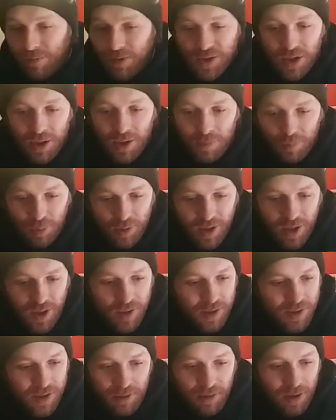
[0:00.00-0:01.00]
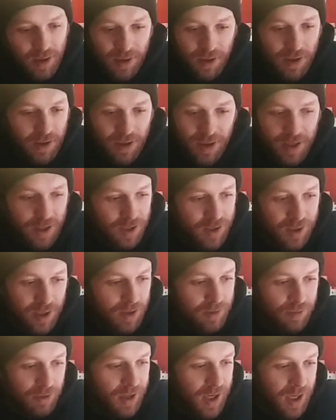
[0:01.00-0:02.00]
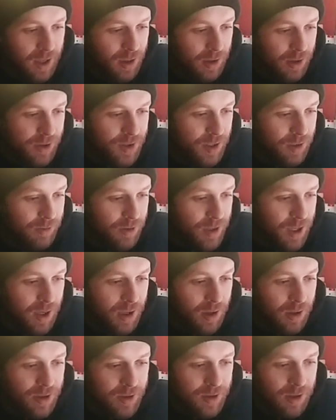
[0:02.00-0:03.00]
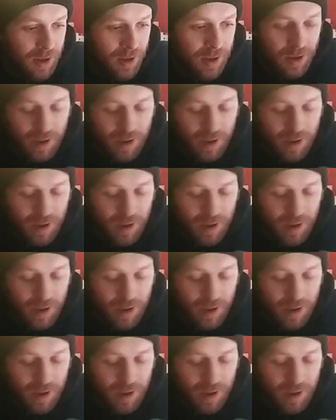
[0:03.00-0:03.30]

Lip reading: it's ridiculous. I'll get onto it